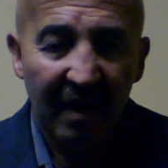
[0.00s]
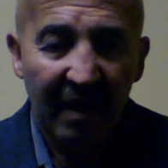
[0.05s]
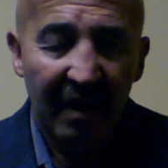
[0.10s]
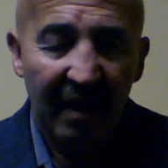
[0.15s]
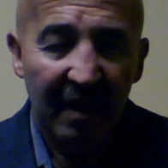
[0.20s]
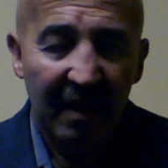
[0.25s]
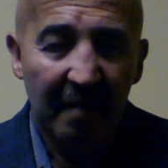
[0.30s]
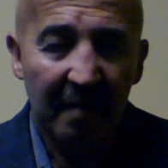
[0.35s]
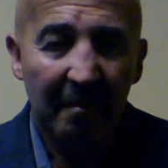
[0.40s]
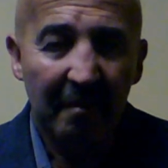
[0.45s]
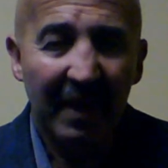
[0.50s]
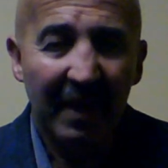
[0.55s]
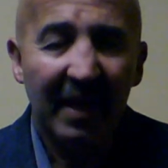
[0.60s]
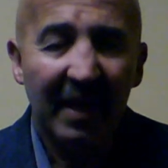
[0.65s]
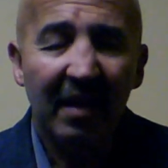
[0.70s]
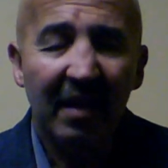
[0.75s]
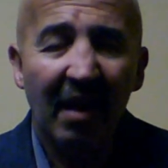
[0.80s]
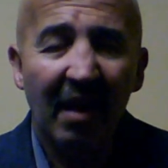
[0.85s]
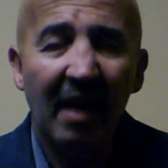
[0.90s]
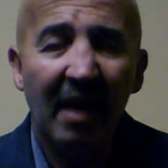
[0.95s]
in many
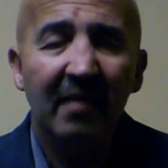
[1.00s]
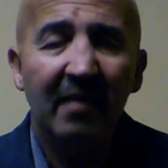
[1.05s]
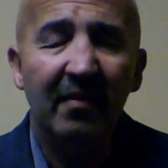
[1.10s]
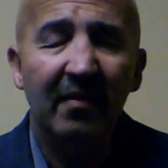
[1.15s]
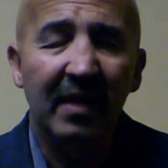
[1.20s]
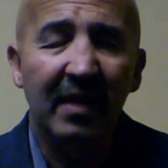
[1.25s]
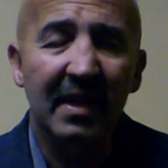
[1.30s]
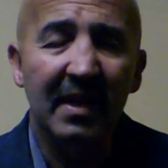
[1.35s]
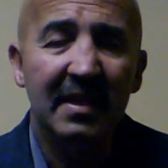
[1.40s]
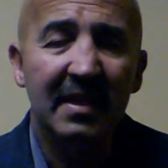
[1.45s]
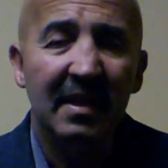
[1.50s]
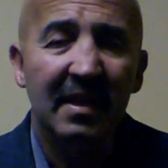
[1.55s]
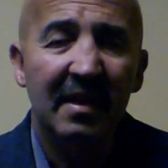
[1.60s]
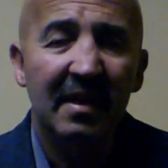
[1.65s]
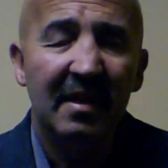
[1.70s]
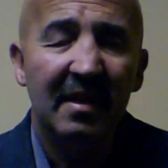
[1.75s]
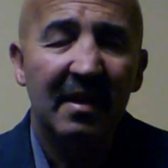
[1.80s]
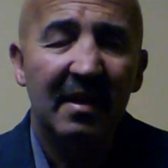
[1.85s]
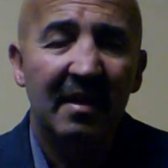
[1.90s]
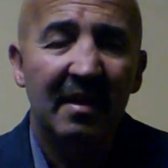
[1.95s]
countries,
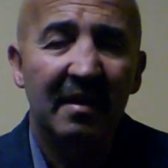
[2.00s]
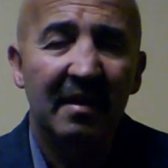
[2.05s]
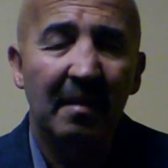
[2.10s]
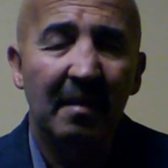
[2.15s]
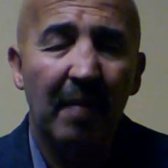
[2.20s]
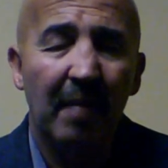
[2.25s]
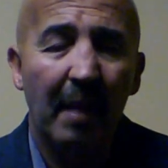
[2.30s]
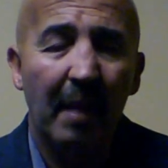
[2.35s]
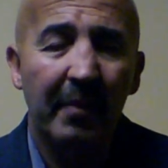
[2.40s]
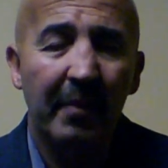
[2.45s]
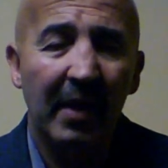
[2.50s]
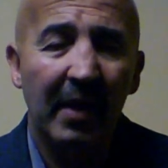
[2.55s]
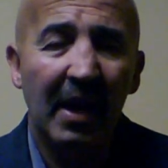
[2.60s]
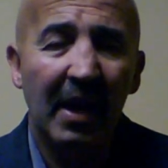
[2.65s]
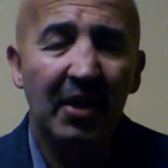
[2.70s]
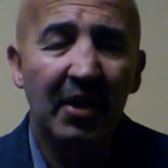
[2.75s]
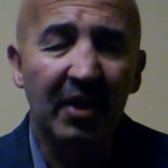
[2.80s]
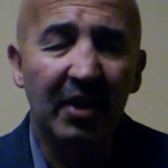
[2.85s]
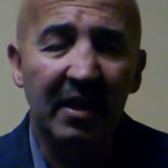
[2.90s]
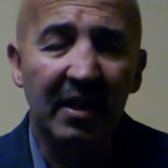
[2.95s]
the
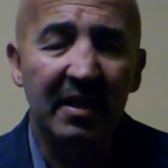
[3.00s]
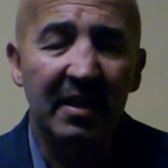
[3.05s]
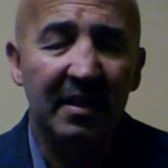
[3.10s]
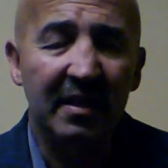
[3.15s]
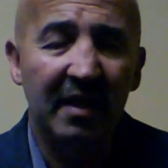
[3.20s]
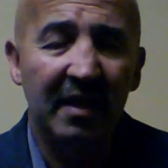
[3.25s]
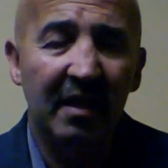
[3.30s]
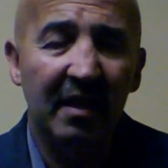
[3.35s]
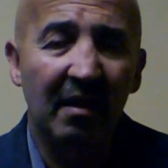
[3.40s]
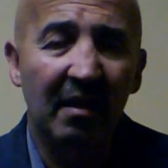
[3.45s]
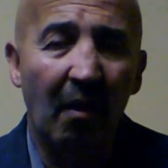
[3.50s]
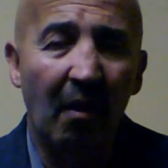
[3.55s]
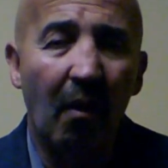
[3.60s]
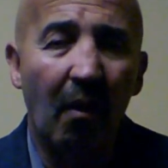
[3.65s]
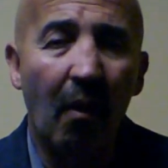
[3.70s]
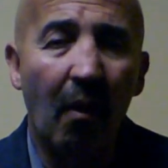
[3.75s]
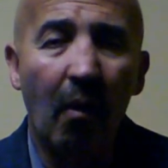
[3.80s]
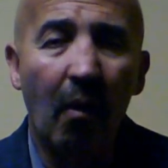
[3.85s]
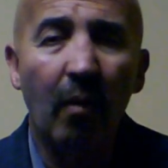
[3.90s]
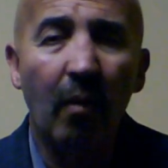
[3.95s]
population is getting
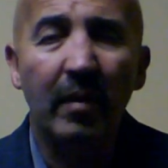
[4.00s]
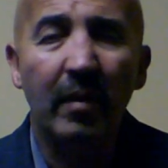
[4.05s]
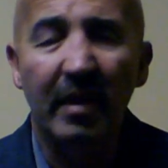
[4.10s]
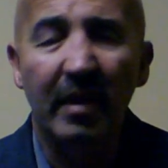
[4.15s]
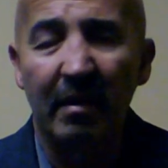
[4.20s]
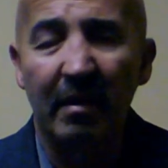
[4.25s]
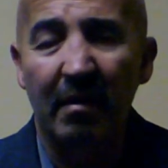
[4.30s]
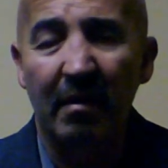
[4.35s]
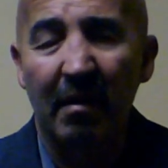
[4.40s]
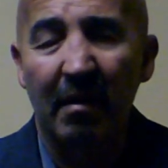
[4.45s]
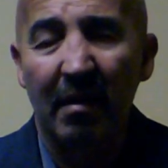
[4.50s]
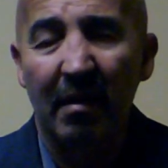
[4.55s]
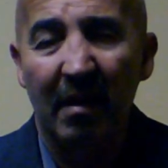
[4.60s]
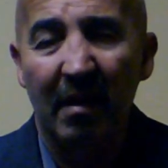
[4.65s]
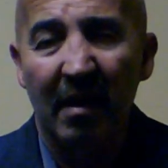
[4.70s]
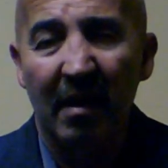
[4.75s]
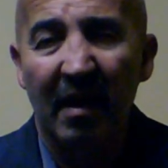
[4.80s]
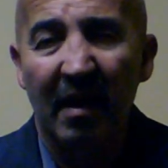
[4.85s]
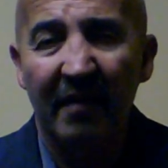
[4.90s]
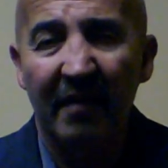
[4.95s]
older.
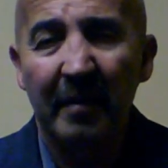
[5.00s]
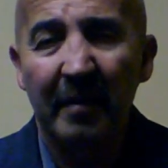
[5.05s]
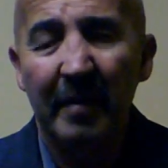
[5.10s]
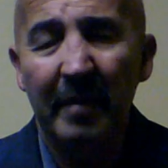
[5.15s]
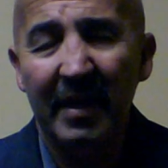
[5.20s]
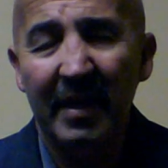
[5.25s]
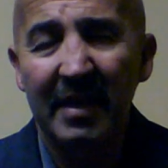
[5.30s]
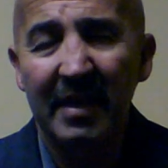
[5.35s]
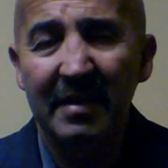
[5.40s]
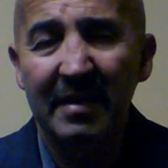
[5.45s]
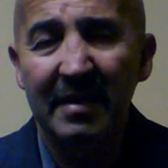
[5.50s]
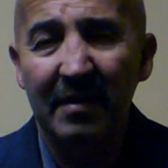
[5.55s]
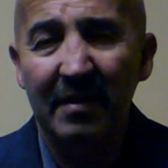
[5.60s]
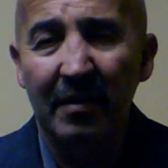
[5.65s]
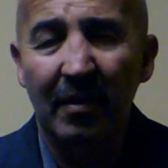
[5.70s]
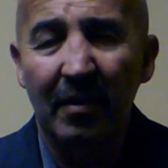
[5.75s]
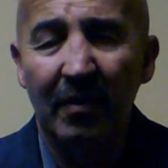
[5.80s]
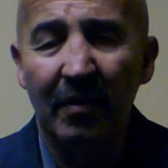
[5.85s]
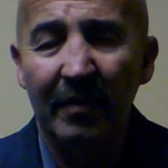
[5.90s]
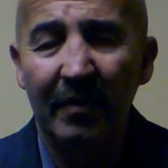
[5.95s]
Everybody is
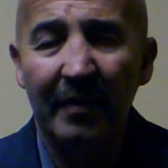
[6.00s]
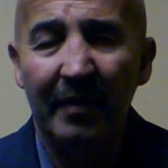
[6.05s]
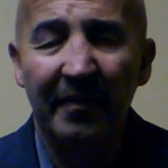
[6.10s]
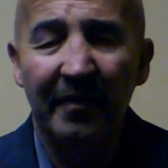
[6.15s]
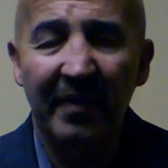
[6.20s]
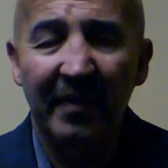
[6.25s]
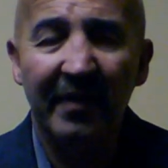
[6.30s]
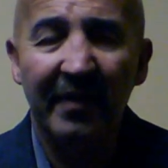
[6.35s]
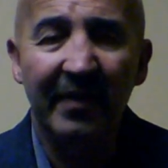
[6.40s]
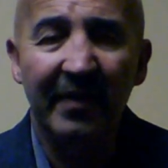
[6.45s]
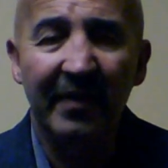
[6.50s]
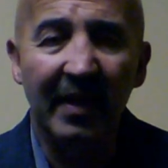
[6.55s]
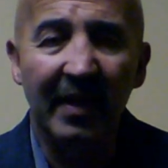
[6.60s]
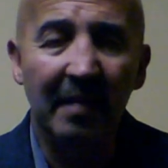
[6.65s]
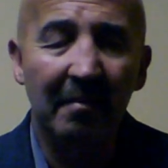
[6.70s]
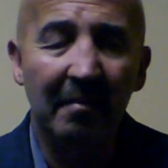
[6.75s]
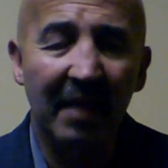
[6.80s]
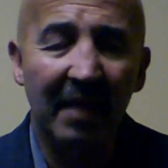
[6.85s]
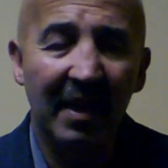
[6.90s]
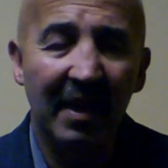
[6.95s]
over 50 in
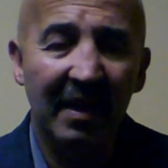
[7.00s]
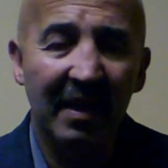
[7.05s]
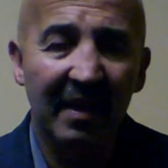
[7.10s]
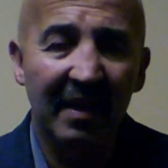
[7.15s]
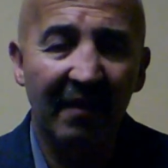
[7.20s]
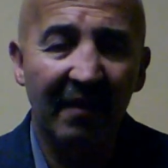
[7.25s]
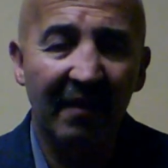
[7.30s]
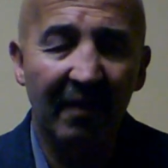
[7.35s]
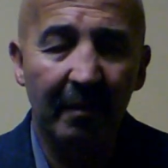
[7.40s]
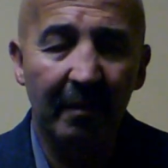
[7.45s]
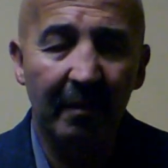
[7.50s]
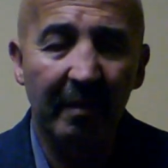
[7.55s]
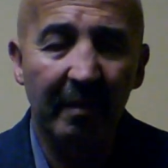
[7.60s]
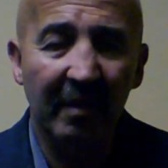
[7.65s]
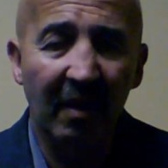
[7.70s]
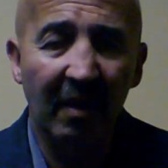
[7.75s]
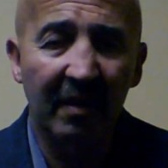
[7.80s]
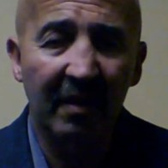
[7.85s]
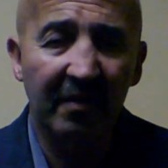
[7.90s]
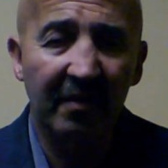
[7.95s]
many developing
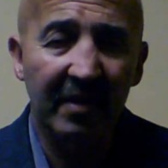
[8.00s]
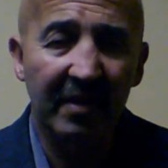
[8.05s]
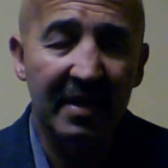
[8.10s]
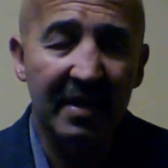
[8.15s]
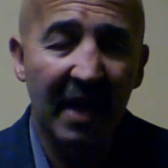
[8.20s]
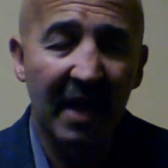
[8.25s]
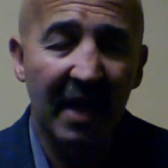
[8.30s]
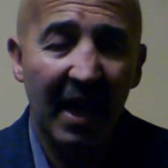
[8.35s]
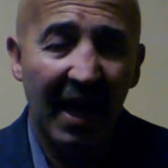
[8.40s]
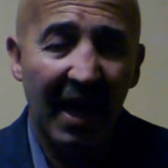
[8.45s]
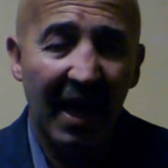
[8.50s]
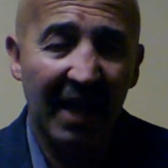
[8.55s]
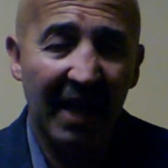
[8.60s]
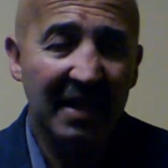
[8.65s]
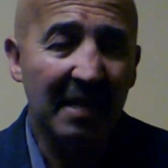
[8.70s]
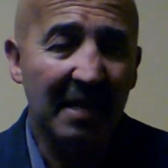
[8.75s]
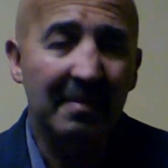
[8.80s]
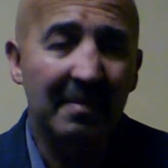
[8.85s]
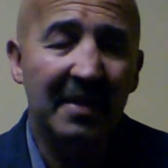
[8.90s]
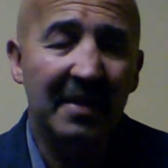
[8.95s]
countries,
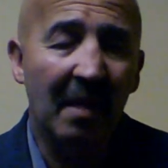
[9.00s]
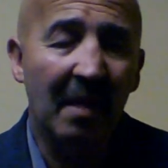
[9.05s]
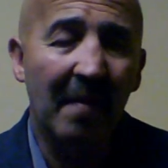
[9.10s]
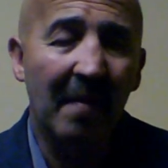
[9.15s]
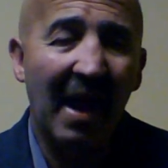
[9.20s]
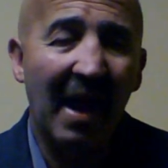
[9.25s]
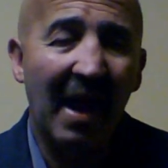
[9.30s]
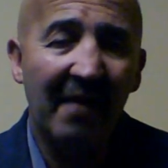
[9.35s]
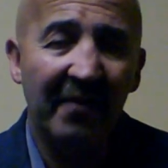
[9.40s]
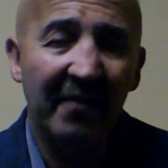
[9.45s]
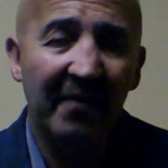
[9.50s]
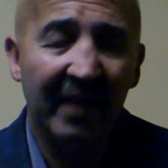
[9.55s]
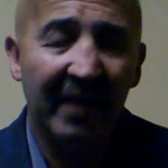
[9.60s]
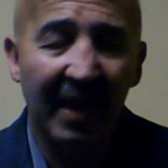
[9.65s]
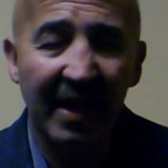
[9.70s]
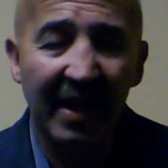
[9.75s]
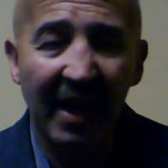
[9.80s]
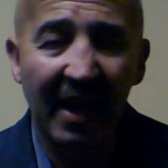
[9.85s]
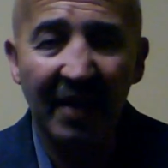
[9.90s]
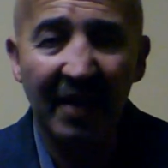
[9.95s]
except some African
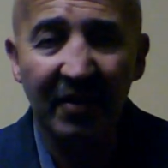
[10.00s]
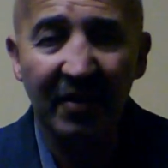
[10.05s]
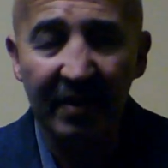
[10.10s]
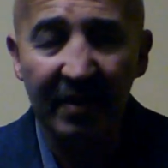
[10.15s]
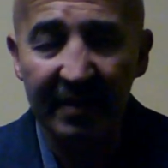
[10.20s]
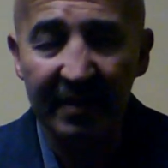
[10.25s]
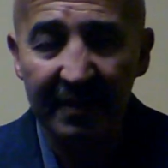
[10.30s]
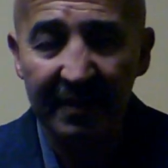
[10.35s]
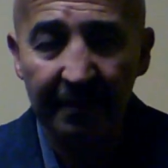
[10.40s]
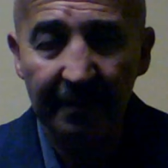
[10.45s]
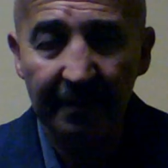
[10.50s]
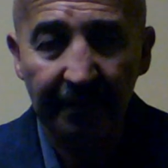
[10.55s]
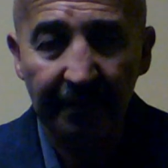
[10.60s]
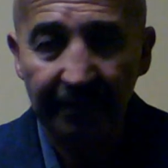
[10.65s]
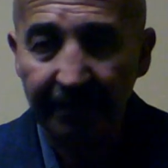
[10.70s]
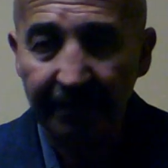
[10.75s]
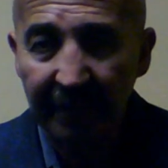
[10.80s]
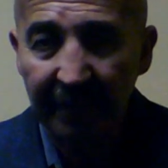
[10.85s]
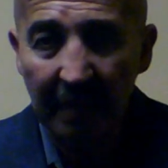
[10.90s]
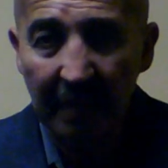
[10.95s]
nations.
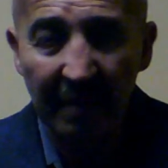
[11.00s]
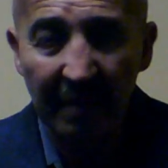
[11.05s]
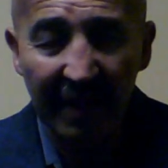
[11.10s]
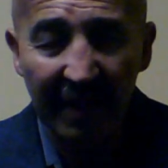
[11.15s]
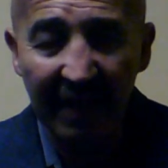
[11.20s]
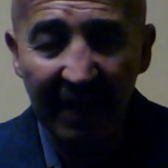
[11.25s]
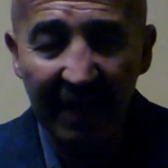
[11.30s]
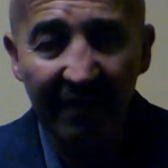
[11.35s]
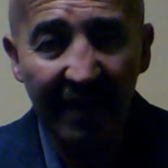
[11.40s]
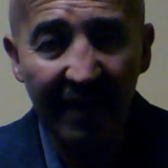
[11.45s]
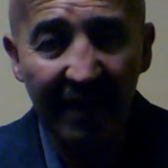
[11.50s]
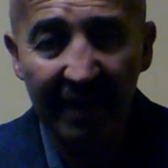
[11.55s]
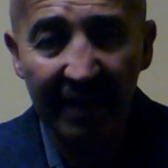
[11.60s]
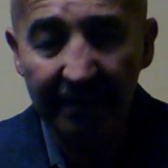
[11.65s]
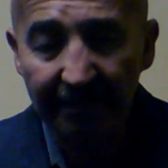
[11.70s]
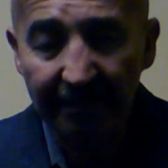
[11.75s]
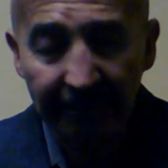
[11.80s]
But even